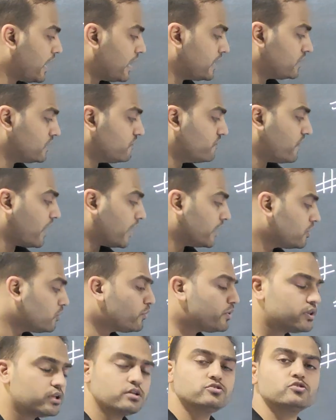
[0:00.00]
and the
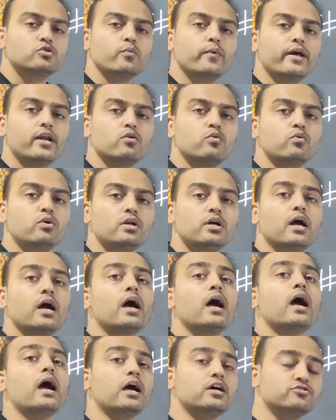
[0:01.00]
value in the square root
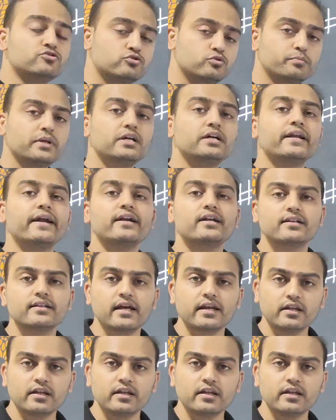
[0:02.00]
has to be greater